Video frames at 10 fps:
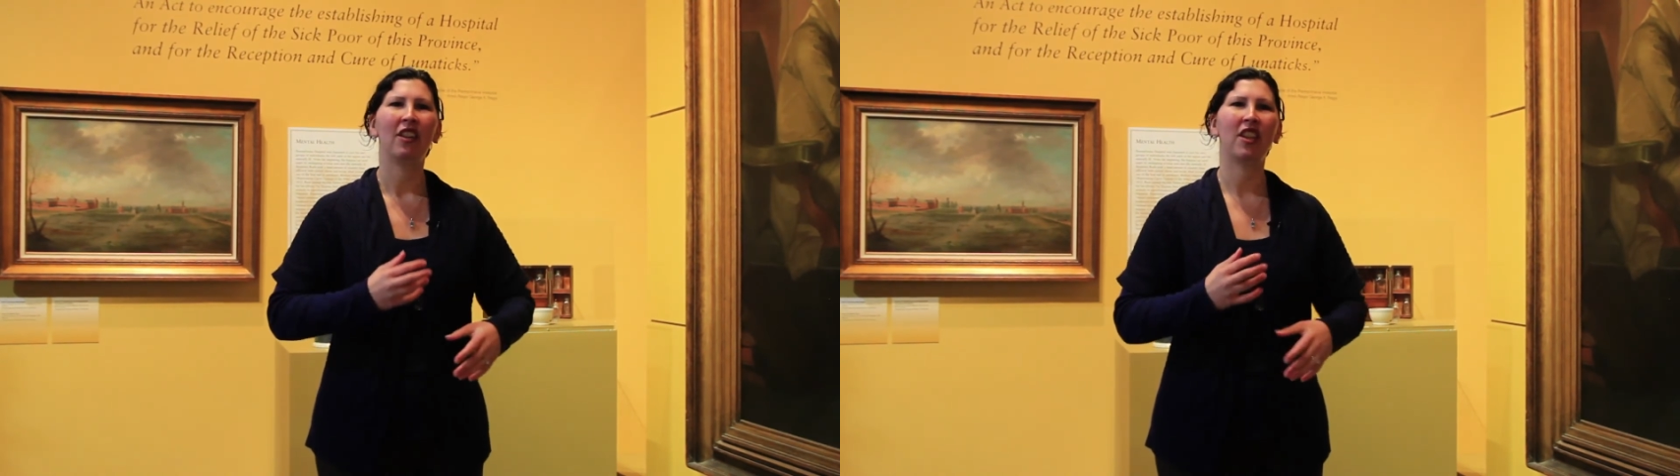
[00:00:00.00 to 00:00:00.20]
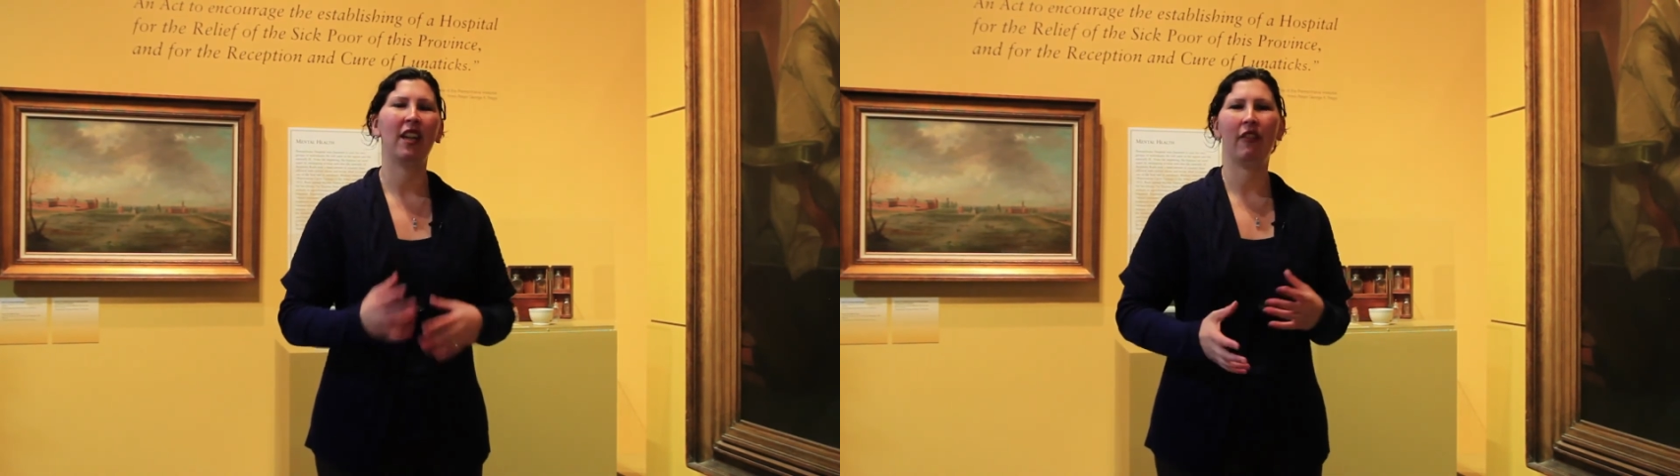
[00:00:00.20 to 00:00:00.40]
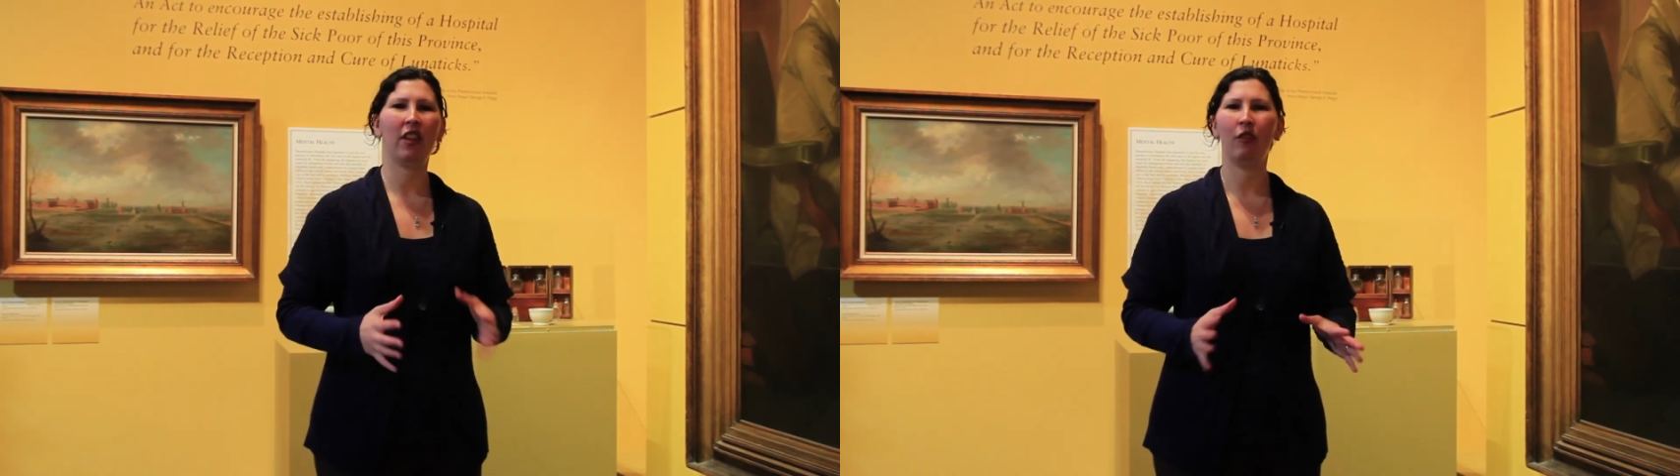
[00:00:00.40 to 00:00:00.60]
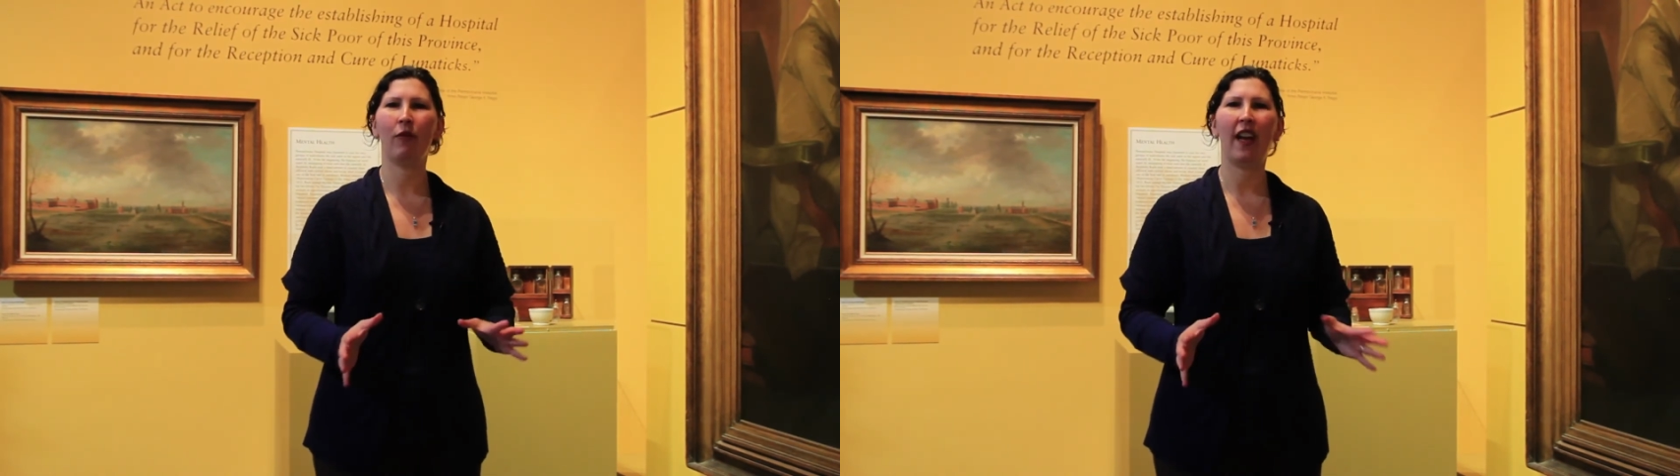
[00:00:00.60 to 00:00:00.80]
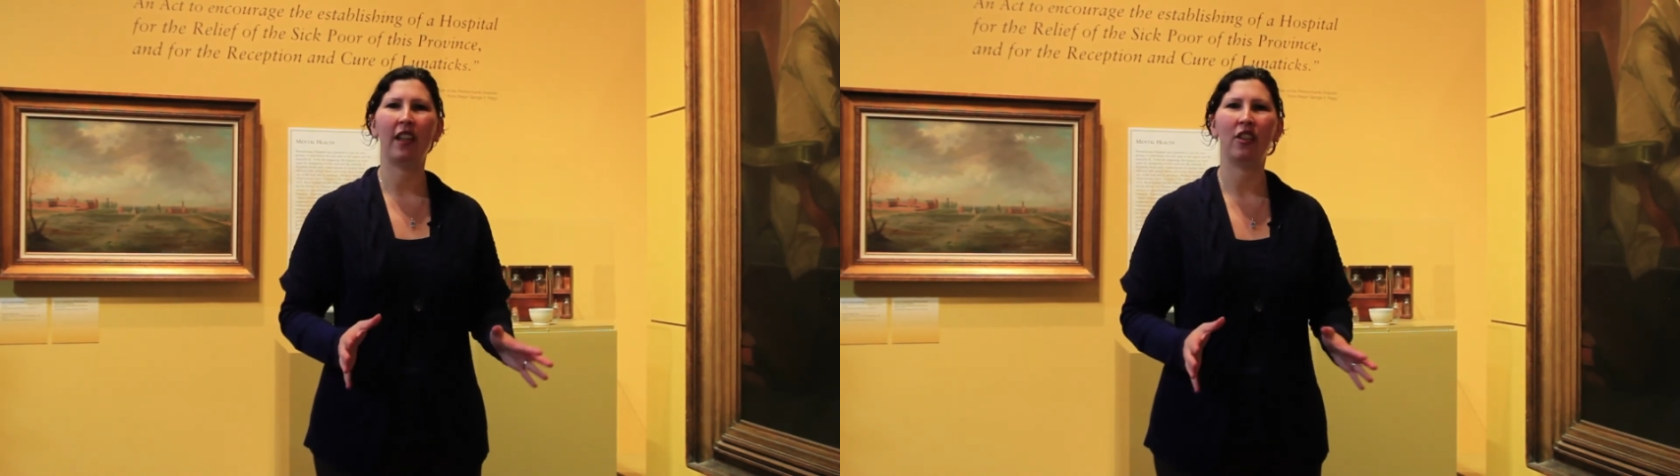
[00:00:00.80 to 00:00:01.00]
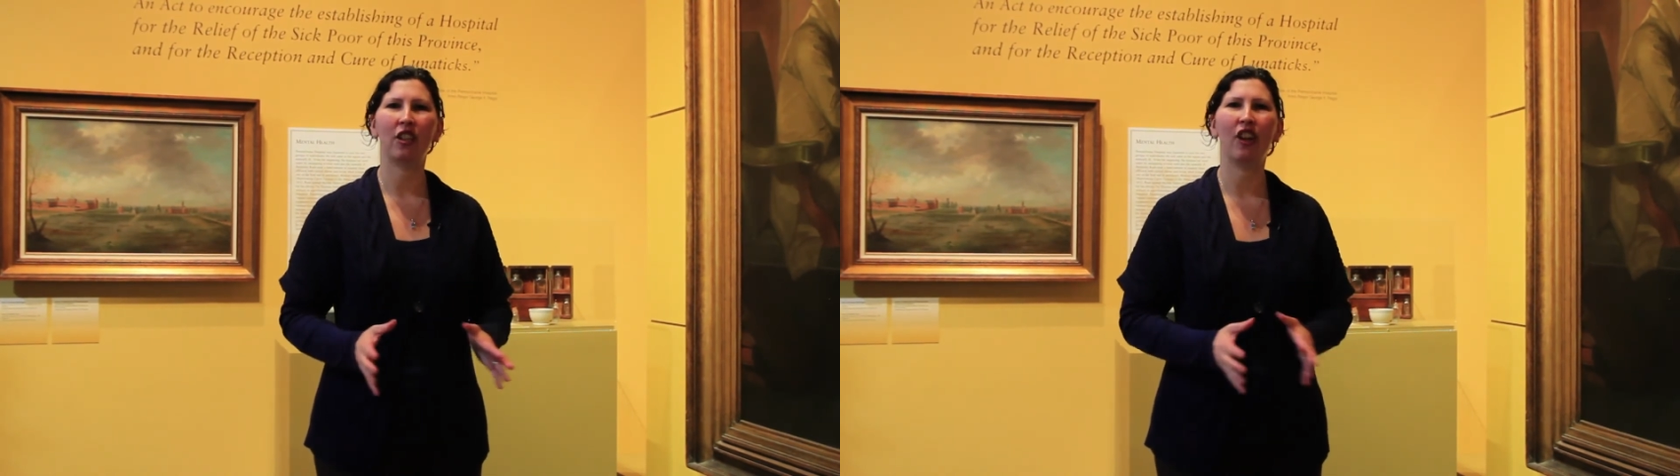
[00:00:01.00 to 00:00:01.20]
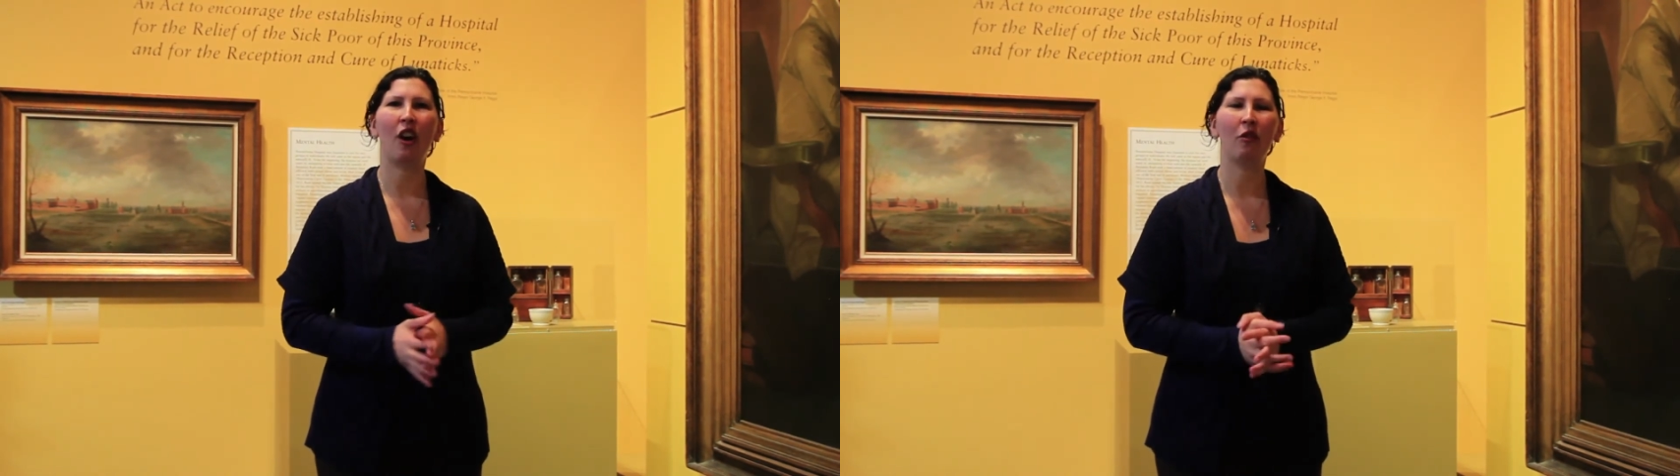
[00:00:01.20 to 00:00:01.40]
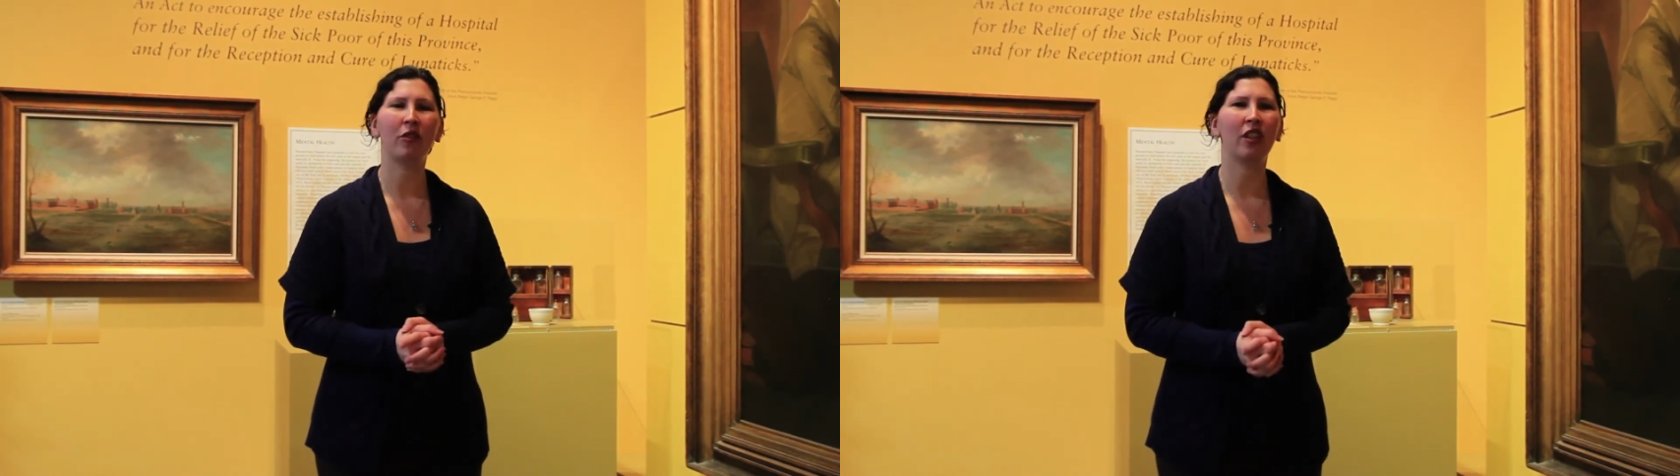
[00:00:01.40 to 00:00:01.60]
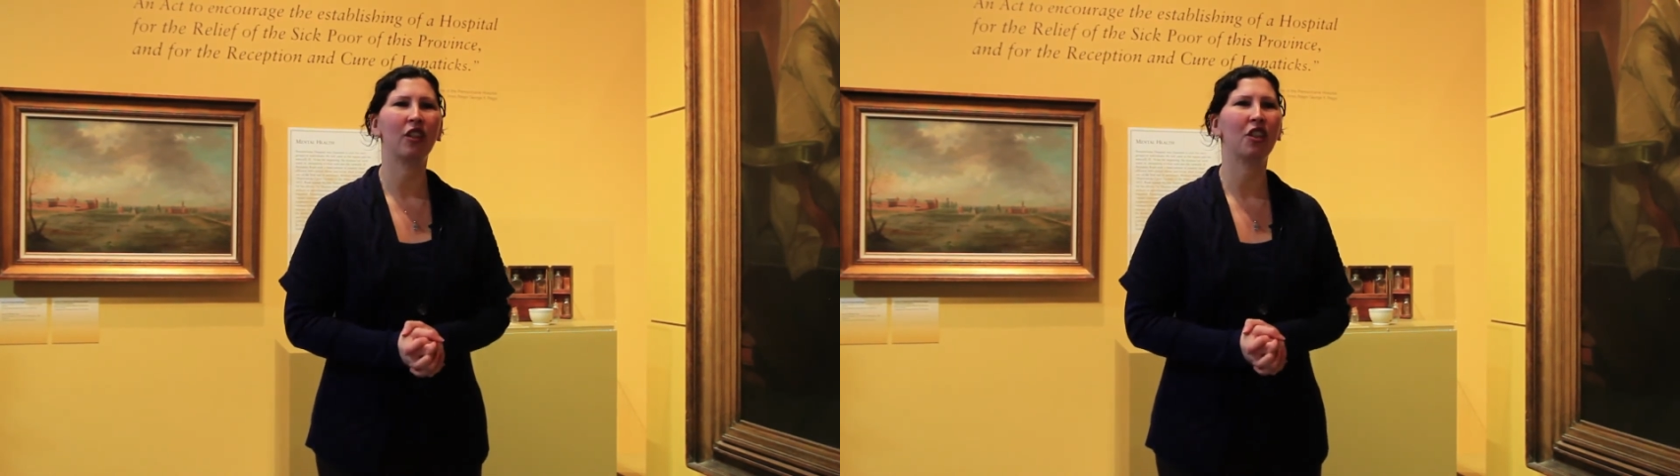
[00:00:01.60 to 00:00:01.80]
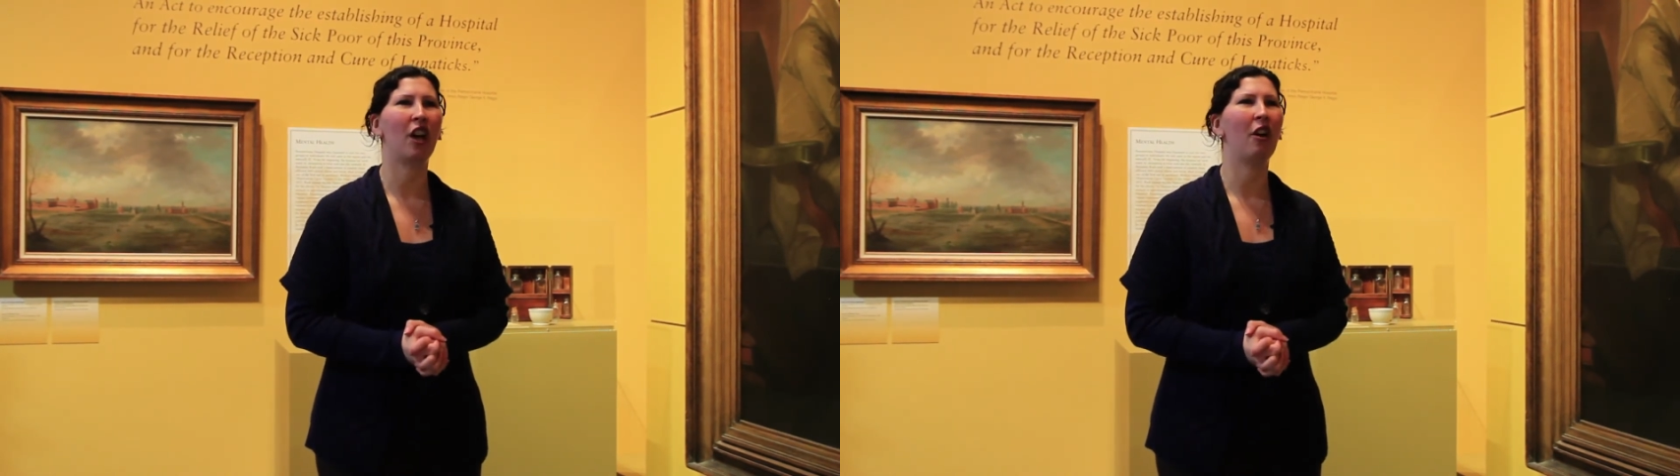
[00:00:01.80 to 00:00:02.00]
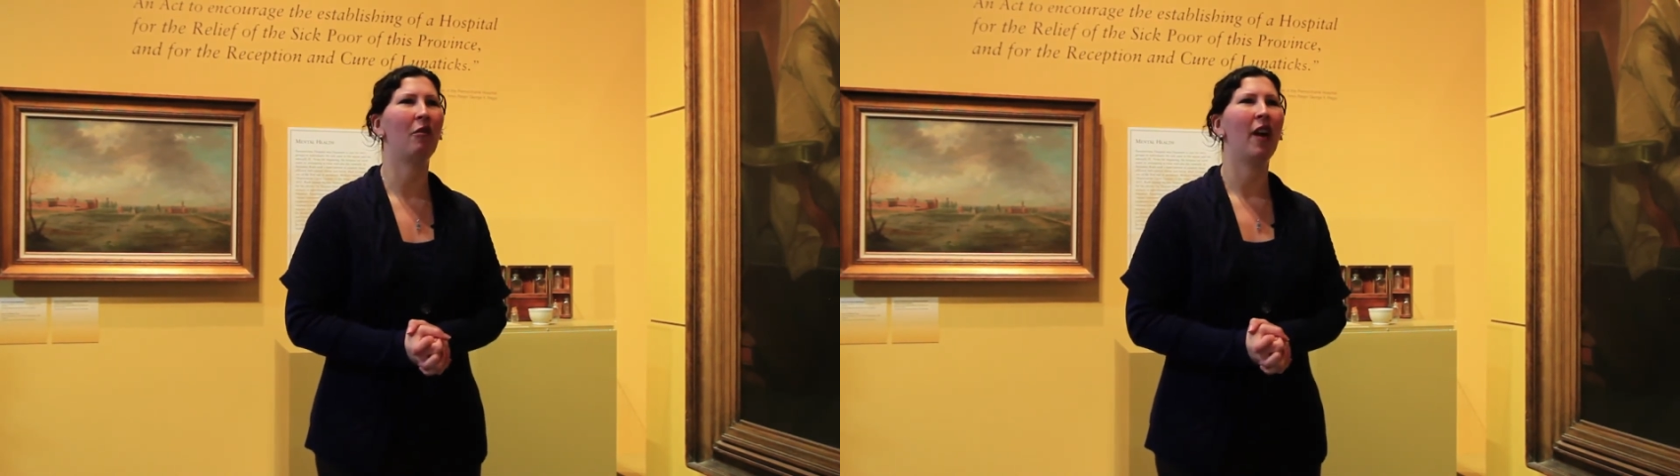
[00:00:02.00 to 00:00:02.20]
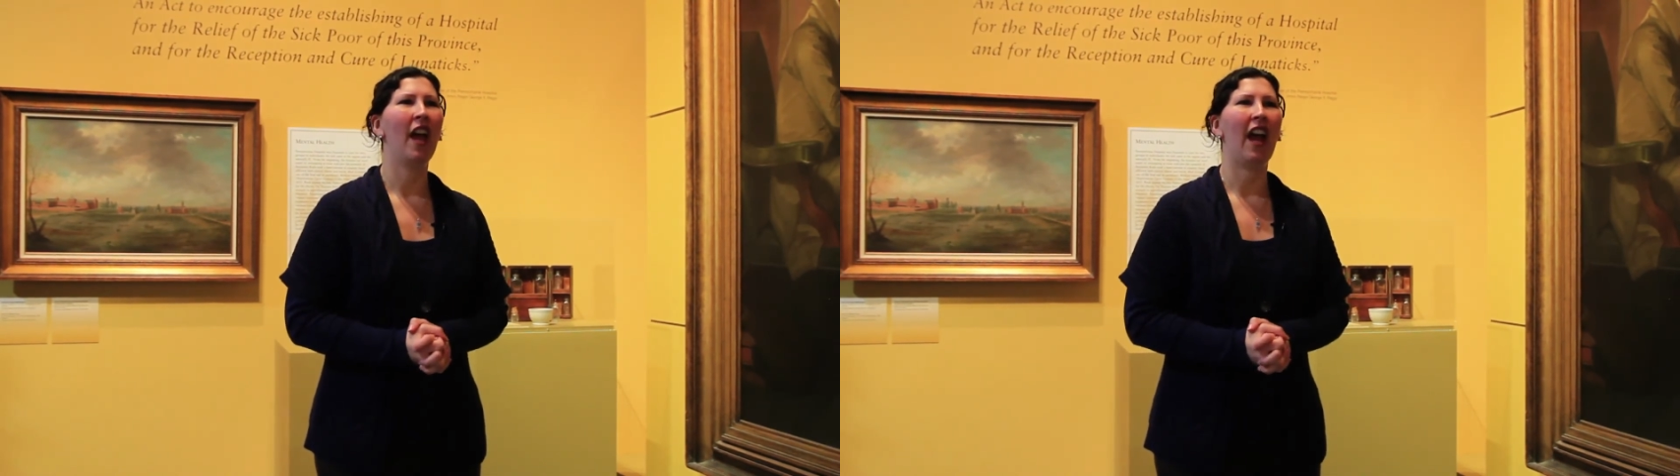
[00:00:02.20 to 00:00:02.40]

to get everything ready to go to the show,